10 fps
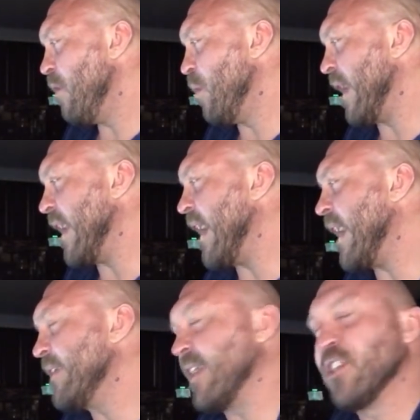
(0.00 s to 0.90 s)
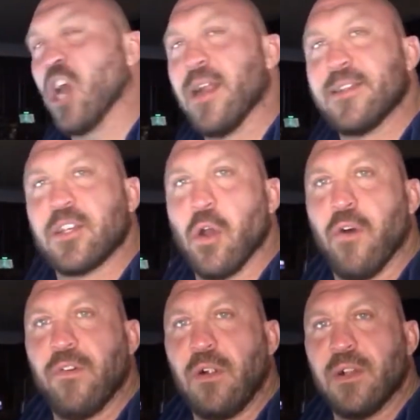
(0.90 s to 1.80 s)
when I got guys like Johnny
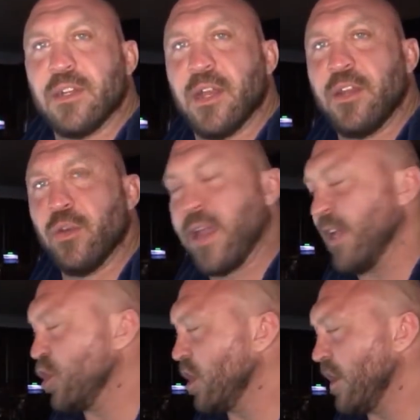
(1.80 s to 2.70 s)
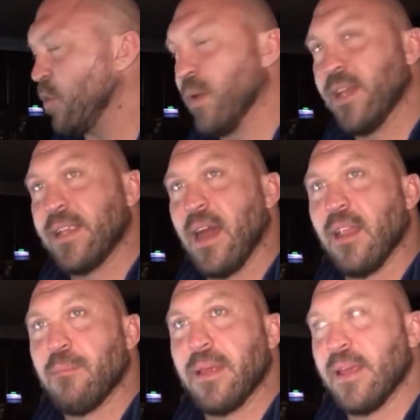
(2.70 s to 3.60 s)
Scoville and UK Chili Queen
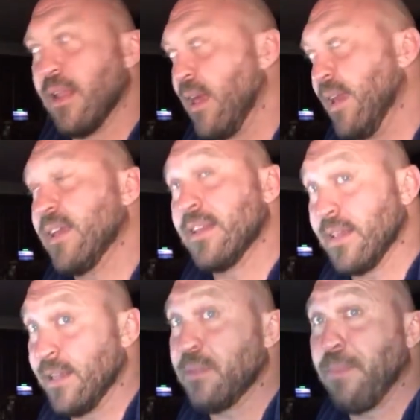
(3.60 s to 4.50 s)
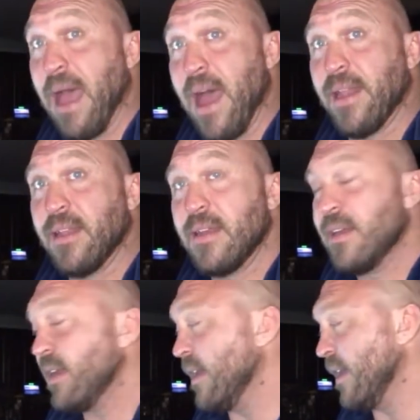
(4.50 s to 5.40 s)
telling me, like, it's bad,
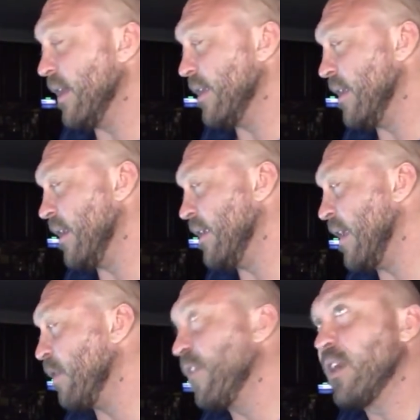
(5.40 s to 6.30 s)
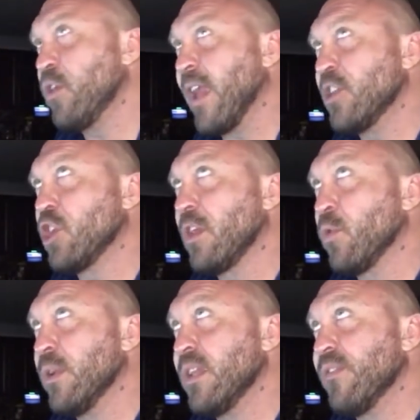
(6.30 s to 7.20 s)
and I don't think UK Chili
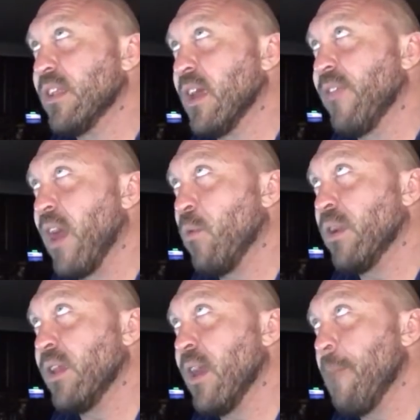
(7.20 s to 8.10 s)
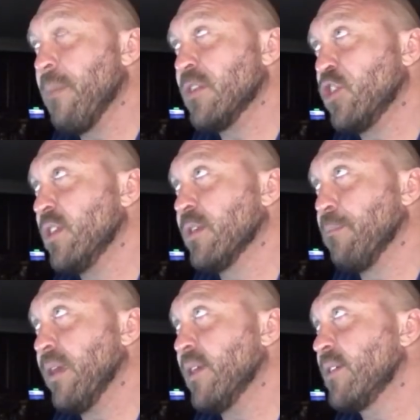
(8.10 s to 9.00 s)
Queen's even done that one yet, but she's a
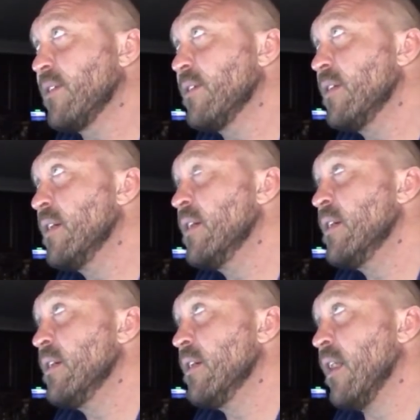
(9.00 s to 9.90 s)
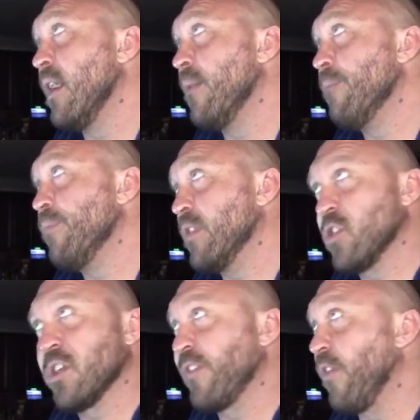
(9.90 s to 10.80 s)
beast,
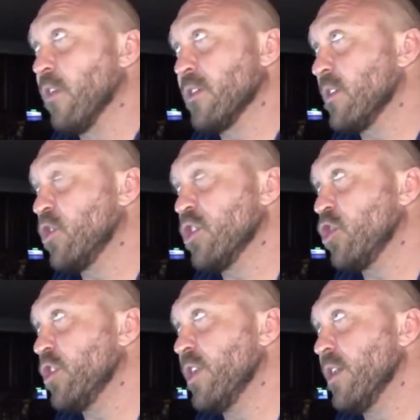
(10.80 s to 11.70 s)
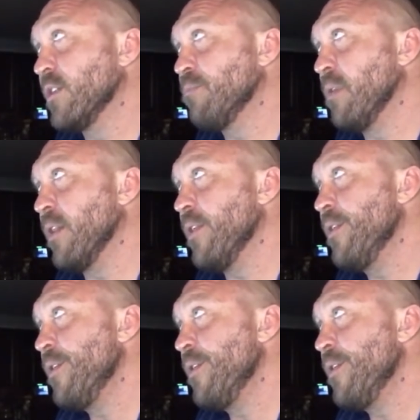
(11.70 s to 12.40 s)
just as far as the shit she does. But